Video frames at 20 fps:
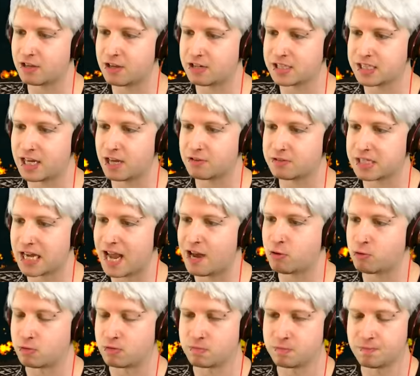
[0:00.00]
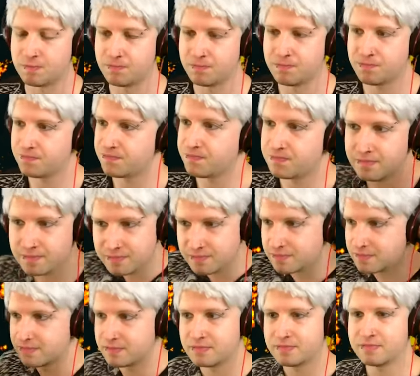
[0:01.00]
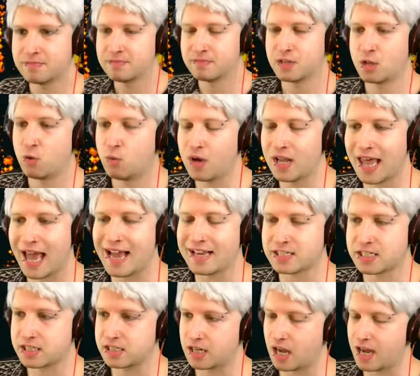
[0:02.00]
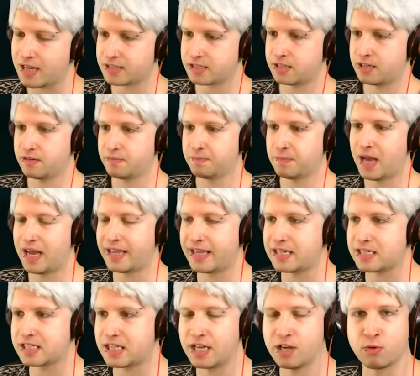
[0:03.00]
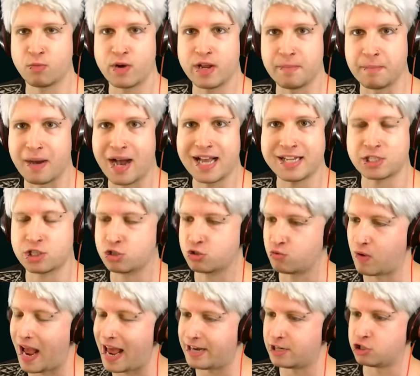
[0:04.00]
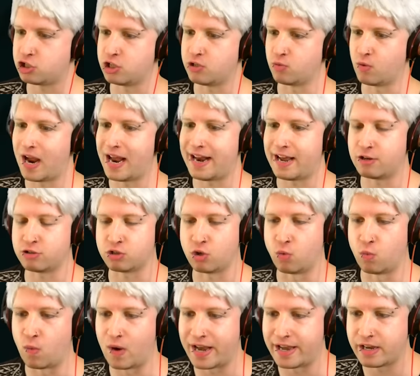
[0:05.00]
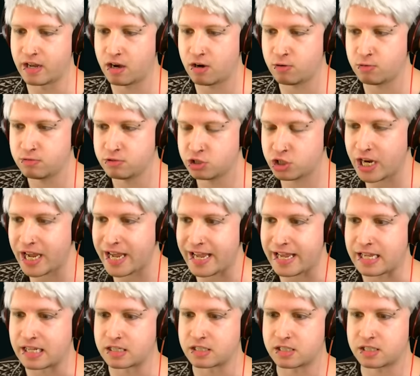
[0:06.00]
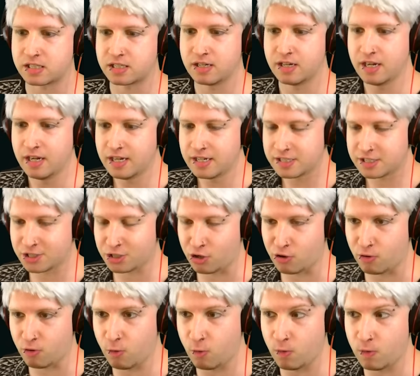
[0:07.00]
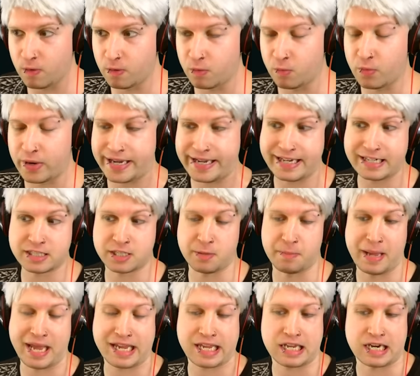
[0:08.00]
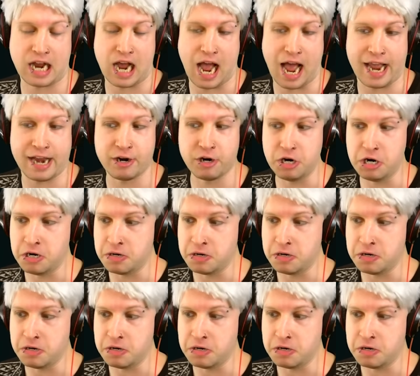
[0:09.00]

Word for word: ourselves out. Well, that sucked. I guess there went my strategy right out the window. Jeez. So we need to make it higher?